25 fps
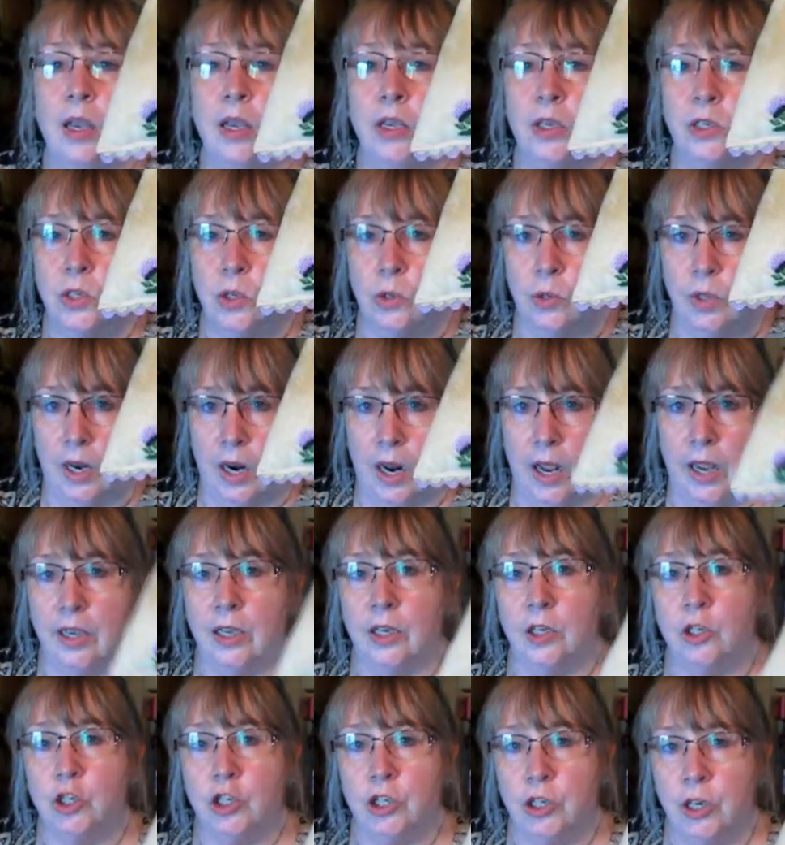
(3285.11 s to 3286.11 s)
so that I
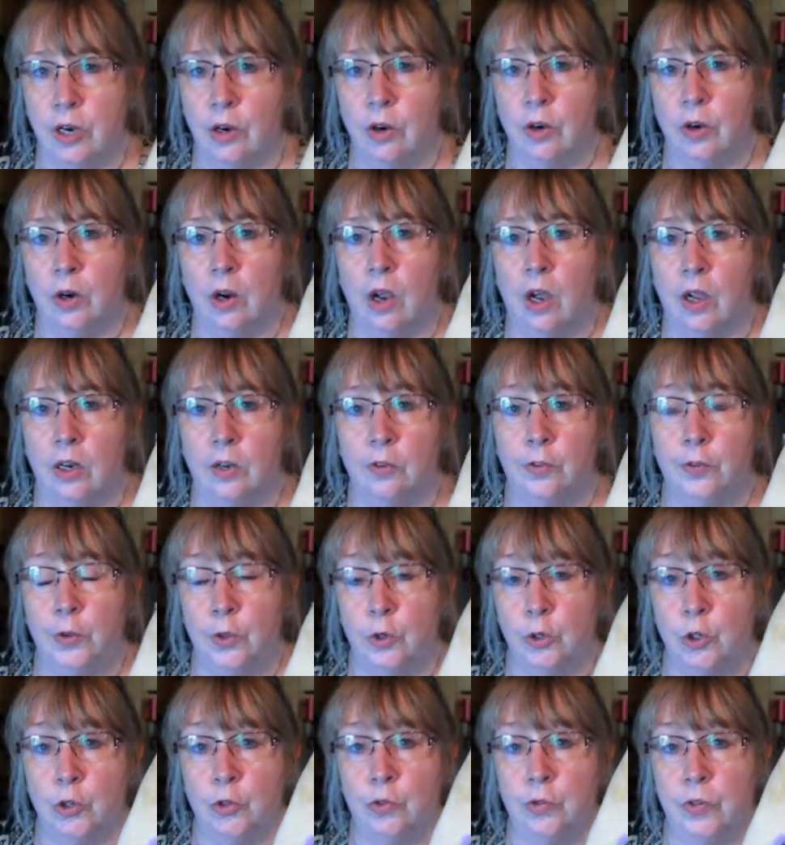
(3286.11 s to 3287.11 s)
can share it on a
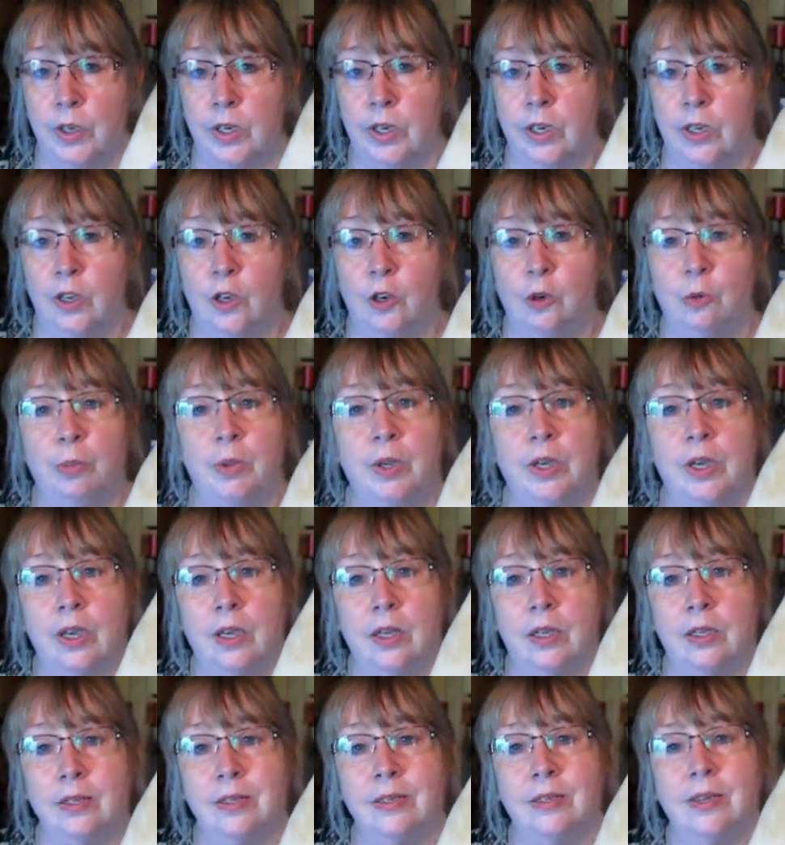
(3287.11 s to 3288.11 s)
future video
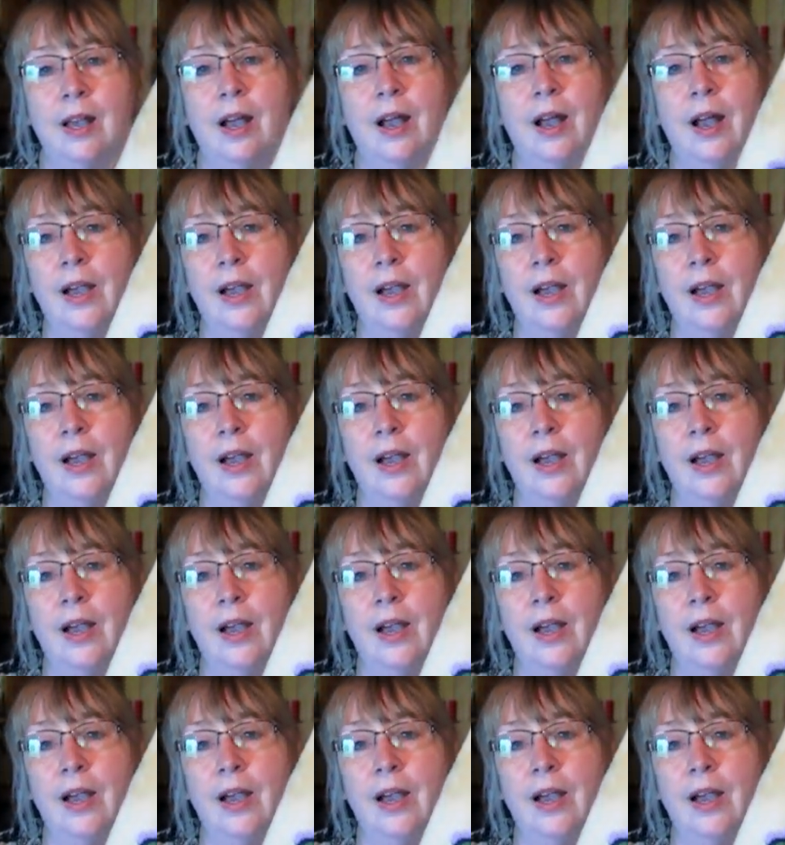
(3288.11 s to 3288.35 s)
because